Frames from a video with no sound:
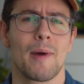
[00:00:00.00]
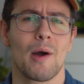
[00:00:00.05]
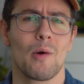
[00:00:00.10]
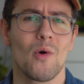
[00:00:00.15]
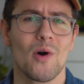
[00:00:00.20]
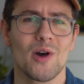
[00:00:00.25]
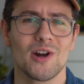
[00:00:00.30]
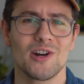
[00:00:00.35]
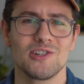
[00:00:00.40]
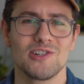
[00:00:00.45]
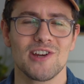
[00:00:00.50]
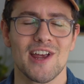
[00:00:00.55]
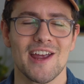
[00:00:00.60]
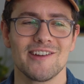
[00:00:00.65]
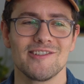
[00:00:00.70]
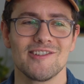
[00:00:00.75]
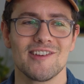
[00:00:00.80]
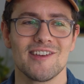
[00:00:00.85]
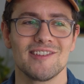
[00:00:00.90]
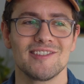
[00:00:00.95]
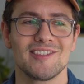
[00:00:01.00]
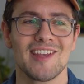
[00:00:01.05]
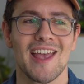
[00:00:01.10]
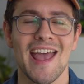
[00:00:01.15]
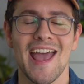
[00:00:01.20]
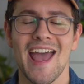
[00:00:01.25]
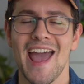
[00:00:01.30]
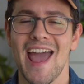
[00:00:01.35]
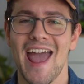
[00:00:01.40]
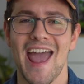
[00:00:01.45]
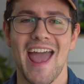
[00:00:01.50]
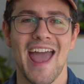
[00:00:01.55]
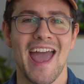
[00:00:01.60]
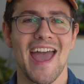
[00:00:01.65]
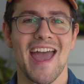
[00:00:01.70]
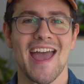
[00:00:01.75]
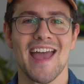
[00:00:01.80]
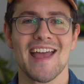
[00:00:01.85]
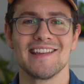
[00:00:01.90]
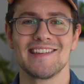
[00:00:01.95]
of my water changes.
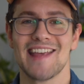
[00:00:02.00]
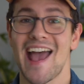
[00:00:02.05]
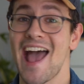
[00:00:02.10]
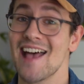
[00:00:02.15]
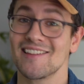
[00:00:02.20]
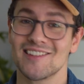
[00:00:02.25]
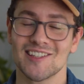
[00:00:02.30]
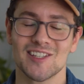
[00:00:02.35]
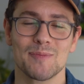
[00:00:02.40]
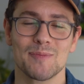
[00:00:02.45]
And as